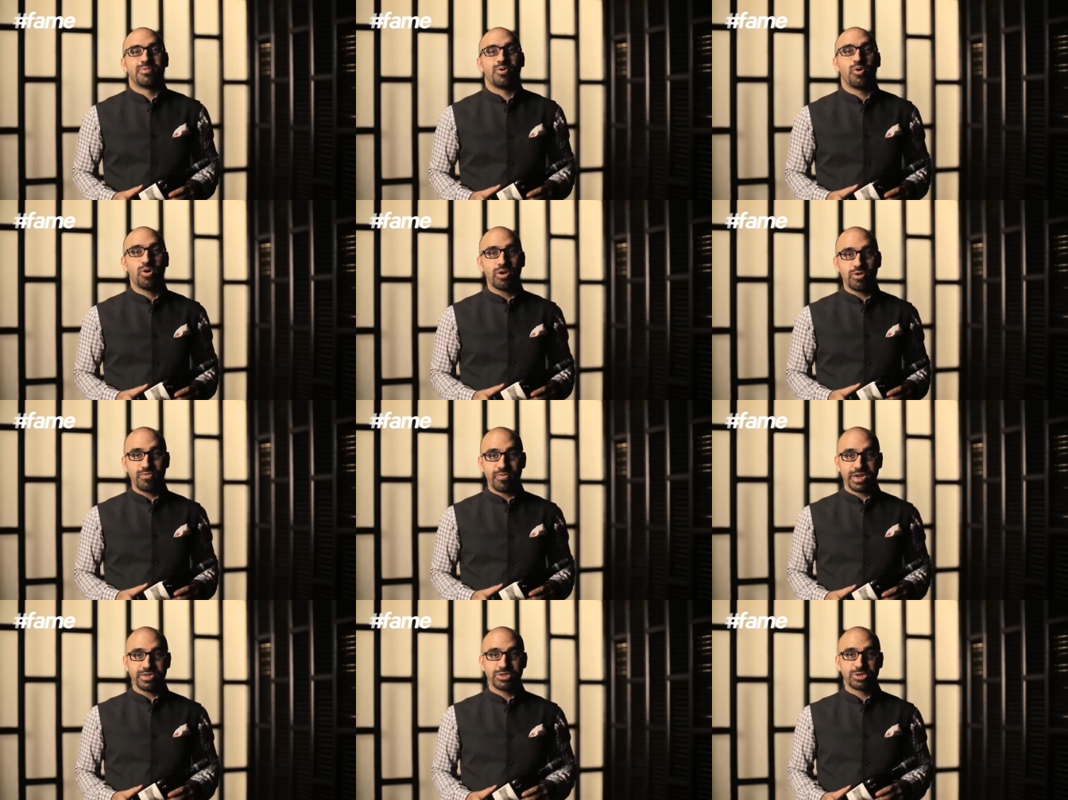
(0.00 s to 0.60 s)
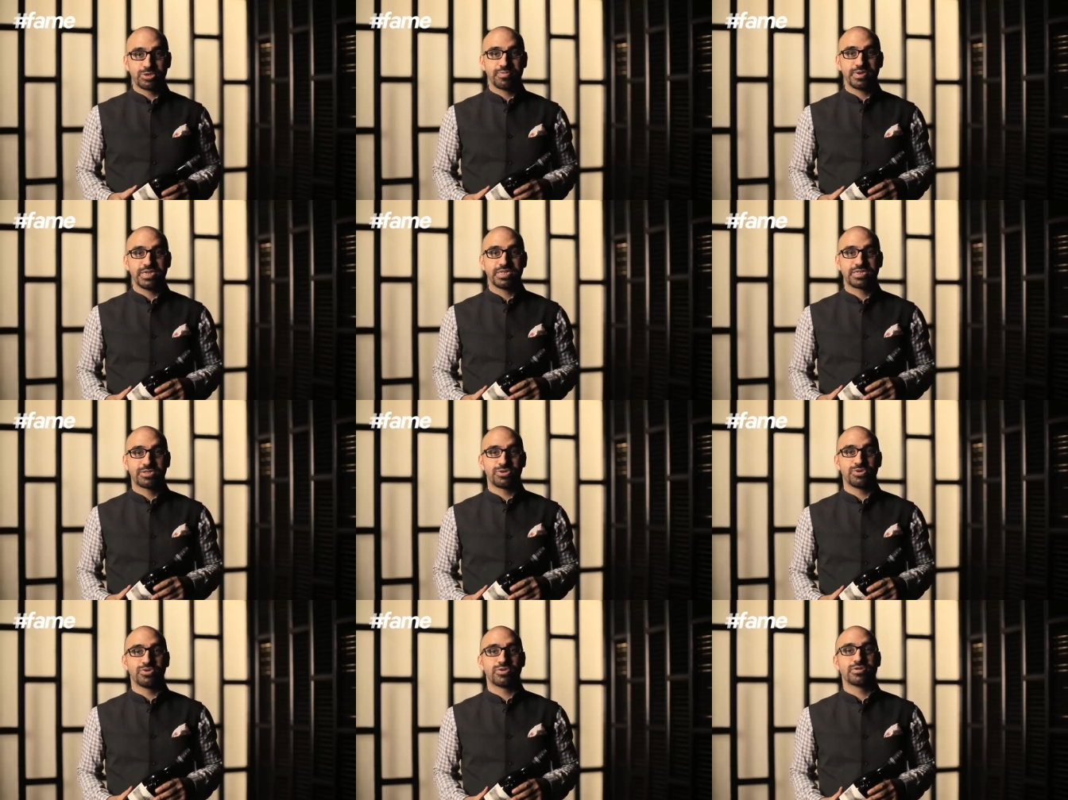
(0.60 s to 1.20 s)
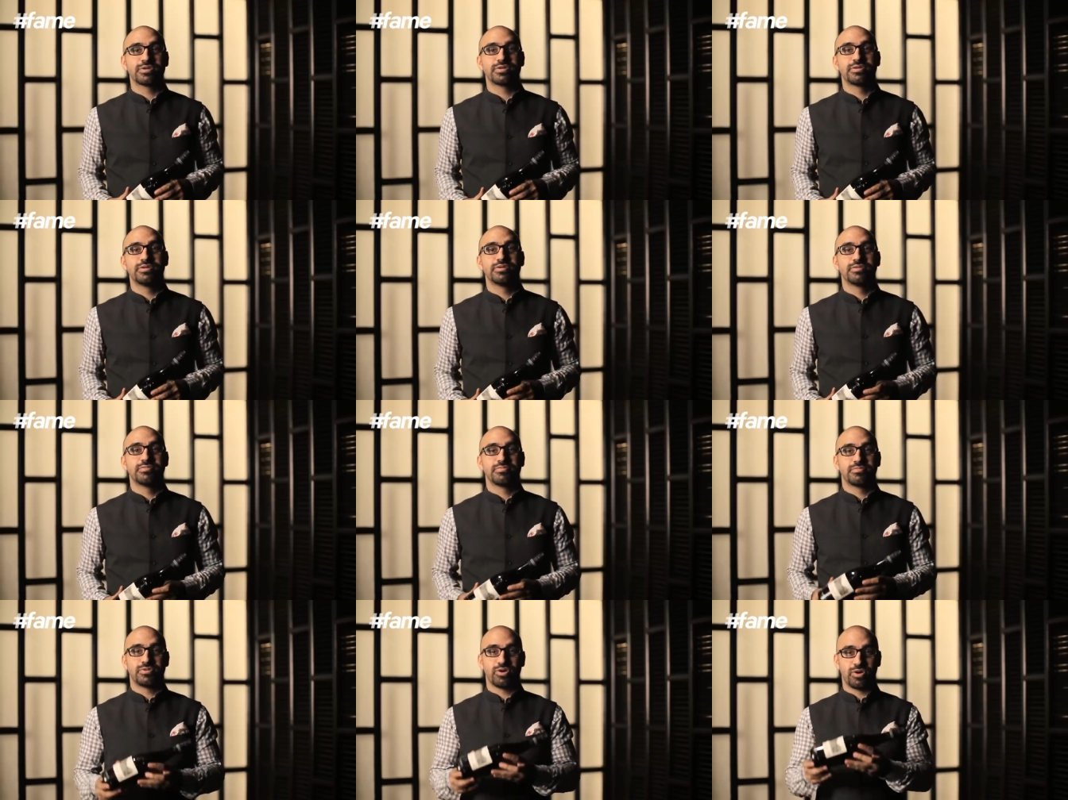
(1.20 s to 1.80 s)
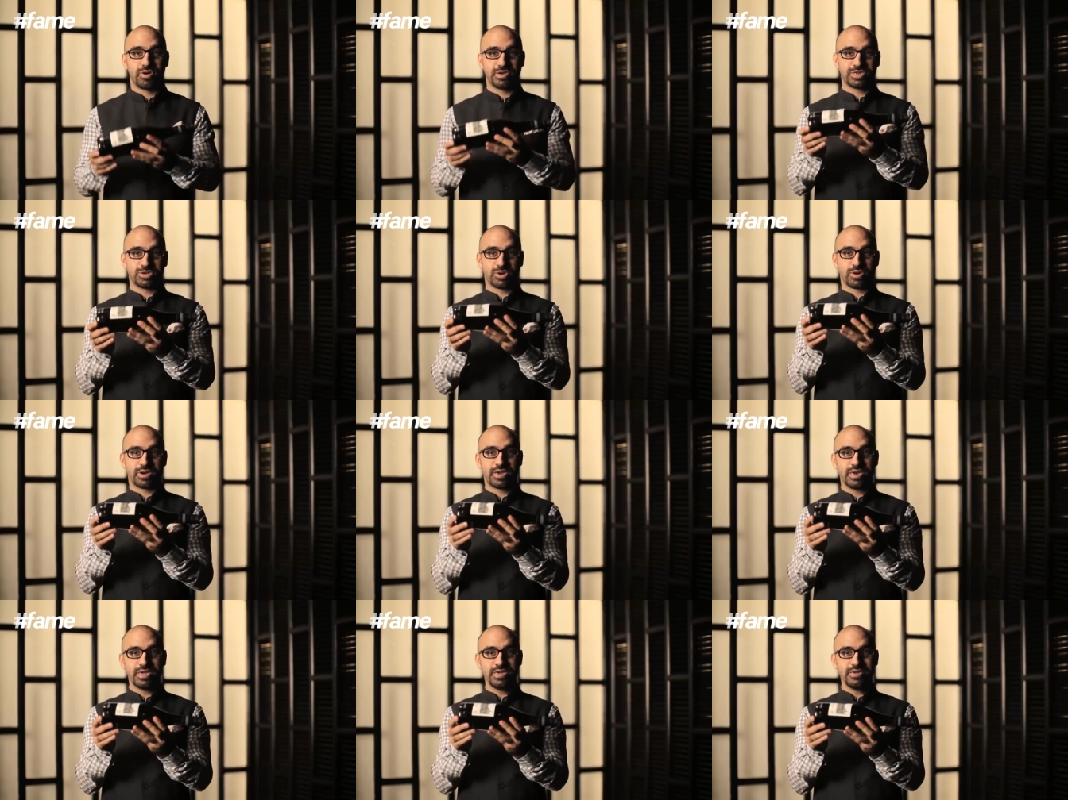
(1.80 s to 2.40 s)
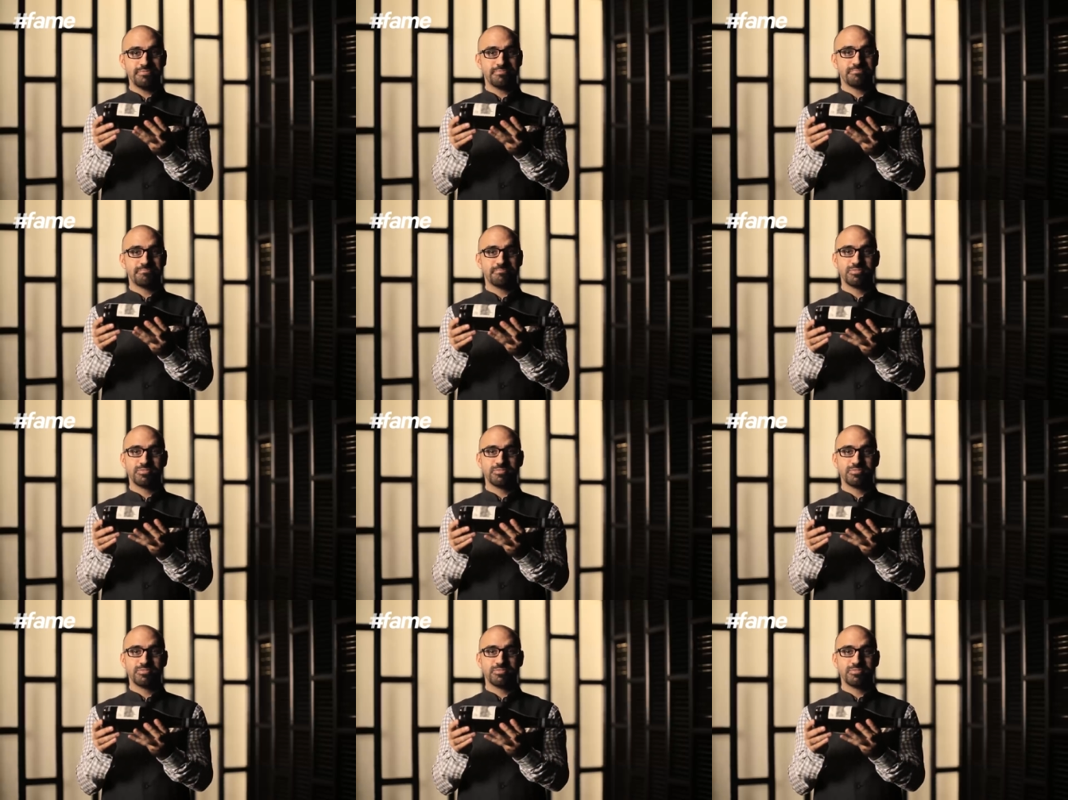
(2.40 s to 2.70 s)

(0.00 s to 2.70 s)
All wine should be stored horizontally.